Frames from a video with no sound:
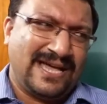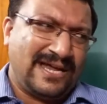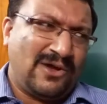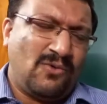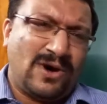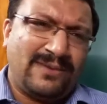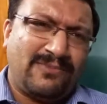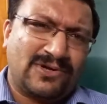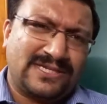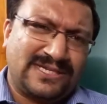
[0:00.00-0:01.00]
Now, what are
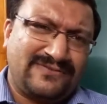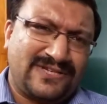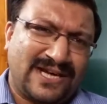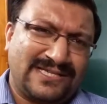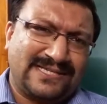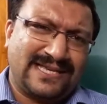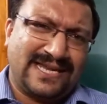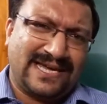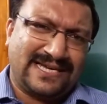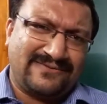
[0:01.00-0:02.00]
positive charges and
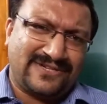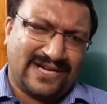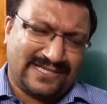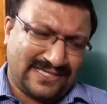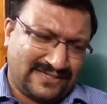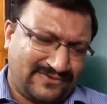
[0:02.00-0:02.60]
negative charges?